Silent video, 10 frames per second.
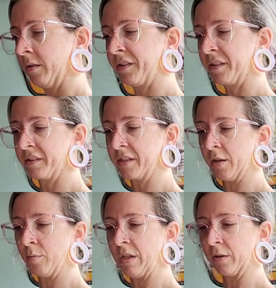this is
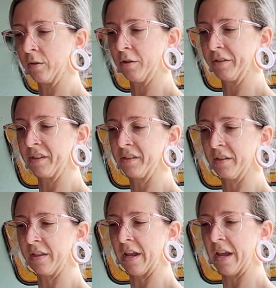gonna be the closest
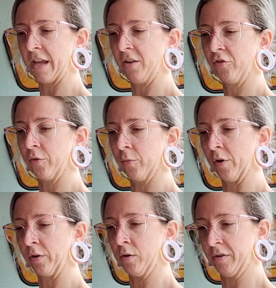to the edge. The
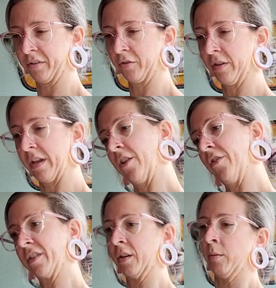one closer to the edge
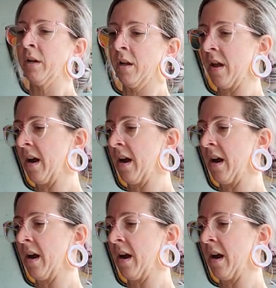is gonna be on the